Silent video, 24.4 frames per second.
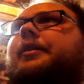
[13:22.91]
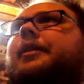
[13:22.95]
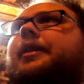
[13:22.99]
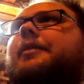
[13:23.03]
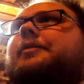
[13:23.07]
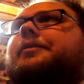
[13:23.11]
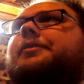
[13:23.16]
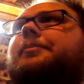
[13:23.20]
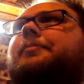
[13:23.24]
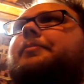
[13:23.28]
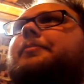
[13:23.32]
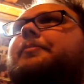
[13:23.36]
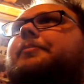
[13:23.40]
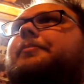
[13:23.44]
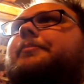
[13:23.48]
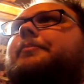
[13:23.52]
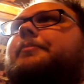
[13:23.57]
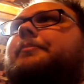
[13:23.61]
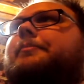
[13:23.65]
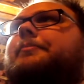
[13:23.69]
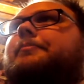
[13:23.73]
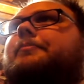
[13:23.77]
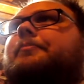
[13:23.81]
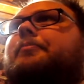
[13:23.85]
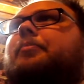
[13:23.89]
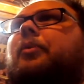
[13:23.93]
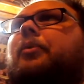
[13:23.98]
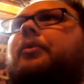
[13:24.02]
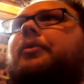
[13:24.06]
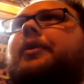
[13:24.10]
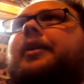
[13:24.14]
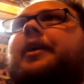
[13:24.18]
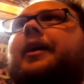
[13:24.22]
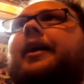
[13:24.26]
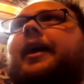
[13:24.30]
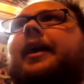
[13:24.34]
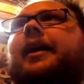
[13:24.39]
That was a
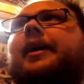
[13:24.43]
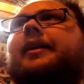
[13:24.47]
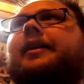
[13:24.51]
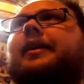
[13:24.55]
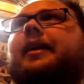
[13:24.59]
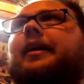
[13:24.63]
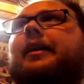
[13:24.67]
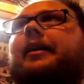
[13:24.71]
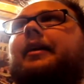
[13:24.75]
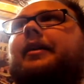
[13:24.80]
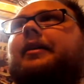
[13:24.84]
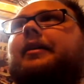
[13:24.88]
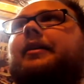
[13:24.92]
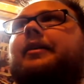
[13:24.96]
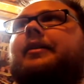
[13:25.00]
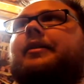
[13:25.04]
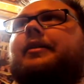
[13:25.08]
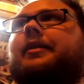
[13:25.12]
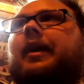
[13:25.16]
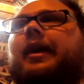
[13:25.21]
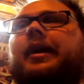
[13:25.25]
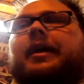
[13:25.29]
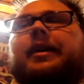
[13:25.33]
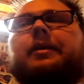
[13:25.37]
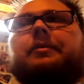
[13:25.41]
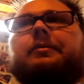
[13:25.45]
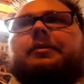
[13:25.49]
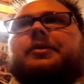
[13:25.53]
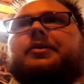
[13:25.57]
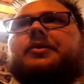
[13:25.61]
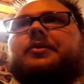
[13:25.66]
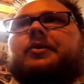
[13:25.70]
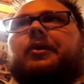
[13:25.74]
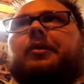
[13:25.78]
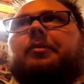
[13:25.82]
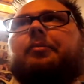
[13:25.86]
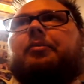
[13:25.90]
boring ending. The ending was
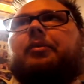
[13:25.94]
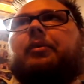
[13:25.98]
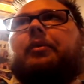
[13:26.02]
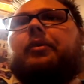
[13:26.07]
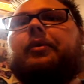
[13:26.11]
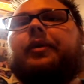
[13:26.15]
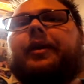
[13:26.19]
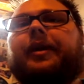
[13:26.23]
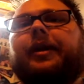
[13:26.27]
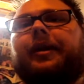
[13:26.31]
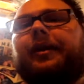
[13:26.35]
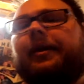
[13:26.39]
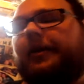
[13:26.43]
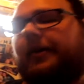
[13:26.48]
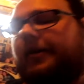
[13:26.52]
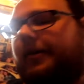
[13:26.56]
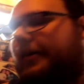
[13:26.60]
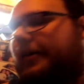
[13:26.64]
so boring.